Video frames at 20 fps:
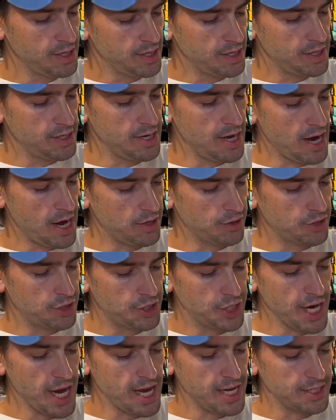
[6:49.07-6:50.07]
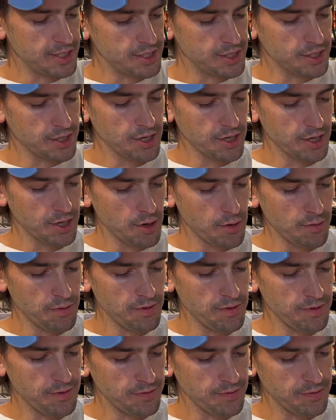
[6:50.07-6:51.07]
Now Jets going to go in
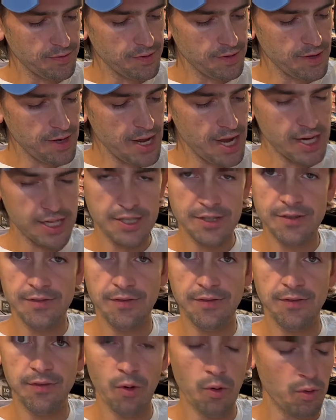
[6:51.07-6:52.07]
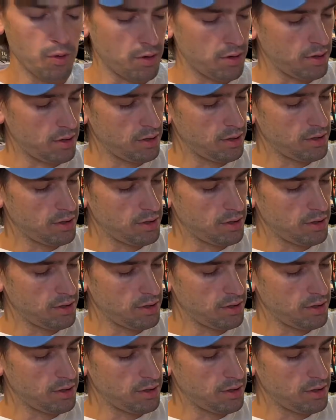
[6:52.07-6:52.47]
the next 4.